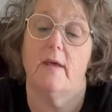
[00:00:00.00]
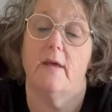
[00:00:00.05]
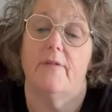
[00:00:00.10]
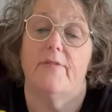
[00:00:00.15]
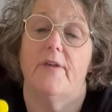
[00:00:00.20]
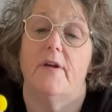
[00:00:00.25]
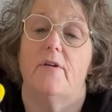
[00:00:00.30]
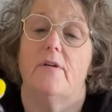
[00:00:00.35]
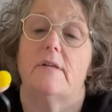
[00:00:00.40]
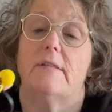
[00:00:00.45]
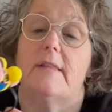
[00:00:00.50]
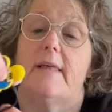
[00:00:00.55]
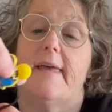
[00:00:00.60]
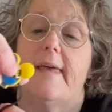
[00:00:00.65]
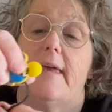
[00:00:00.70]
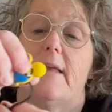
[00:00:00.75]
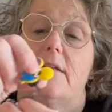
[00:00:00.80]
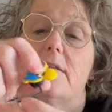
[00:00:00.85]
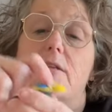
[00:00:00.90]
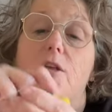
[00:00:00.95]
They're a
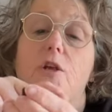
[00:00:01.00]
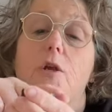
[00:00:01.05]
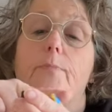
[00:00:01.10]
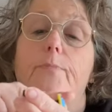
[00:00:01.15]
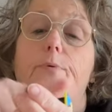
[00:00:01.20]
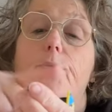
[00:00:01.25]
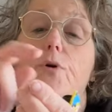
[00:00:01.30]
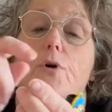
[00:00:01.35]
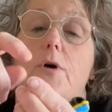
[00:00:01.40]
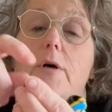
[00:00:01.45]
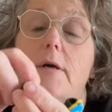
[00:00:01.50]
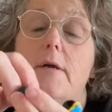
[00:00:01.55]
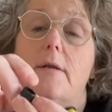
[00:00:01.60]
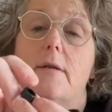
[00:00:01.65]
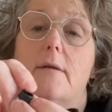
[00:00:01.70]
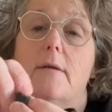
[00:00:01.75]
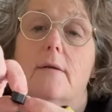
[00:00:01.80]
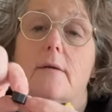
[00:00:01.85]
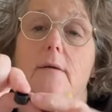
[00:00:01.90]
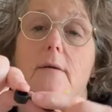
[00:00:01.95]
lid. So you put
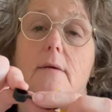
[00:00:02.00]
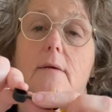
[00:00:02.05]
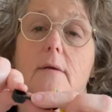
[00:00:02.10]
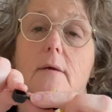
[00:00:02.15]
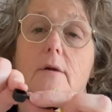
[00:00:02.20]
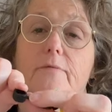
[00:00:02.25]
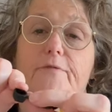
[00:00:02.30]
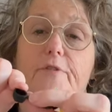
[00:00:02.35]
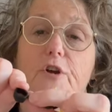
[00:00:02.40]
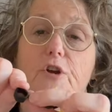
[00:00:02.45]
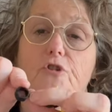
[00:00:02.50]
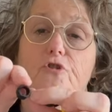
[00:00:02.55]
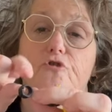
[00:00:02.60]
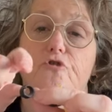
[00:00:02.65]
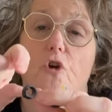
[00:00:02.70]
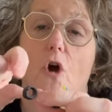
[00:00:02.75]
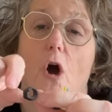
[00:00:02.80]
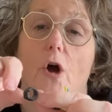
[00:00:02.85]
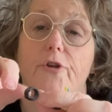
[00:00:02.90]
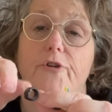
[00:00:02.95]
for your
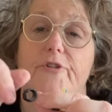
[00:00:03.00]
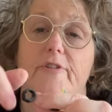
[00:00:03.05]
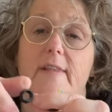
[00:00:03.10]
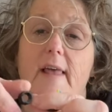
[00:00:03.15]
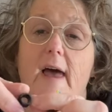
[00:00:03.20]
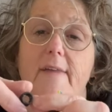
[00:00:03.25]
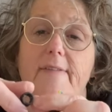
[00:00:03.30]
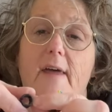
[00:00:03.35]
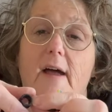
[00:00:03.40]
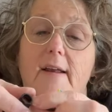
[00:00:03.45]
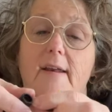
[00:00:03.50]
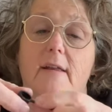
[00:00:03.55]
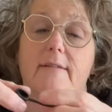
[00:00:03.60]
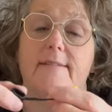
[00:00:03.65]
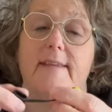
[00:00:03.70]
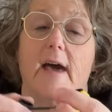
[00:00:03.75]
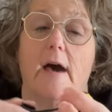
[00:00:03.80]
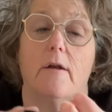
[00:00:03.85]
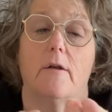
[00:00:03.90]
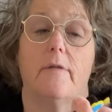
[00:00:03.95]
straw, you slide that
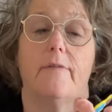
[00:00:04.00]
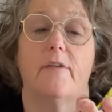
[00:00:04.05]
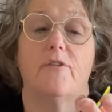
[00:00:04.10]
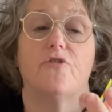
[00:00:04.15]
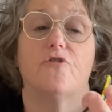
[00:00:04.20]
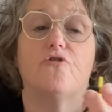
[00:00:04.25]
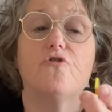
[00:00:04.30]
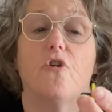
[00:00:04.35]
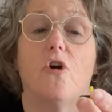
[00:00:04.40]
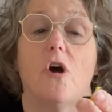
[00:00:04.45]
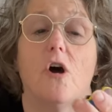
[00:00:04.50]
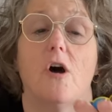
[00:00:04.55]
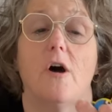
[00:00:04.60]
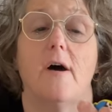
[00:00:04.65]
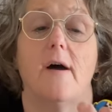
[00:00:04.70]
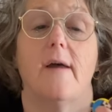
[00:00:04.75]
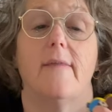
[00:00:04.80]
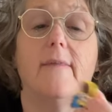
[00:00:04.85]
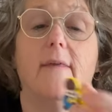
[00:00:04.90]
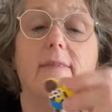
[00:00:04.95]
down on the straw
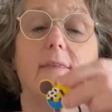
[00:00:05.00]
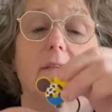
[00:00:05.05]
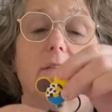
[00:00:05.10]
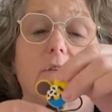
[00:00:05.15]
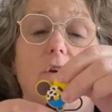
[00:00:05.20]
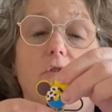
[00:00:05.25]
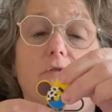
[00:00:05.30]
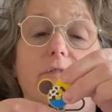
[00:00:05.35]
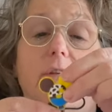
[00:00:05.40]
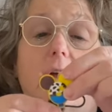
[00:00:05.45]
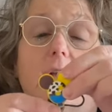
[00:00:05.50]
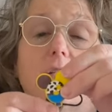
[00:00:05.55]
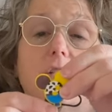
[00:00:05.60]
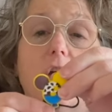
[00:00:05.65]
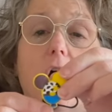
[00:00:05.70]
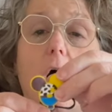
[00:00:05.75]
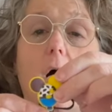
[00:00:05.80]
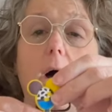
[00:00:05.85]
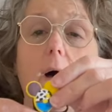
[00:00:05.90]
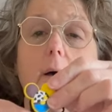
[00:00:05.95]
and then this goes on
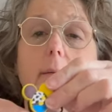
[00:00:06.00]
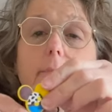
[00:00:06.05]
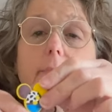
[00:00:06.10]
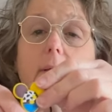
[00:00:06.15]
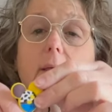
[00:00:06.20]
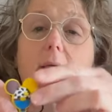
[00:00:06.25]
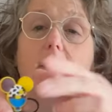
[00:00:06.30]
top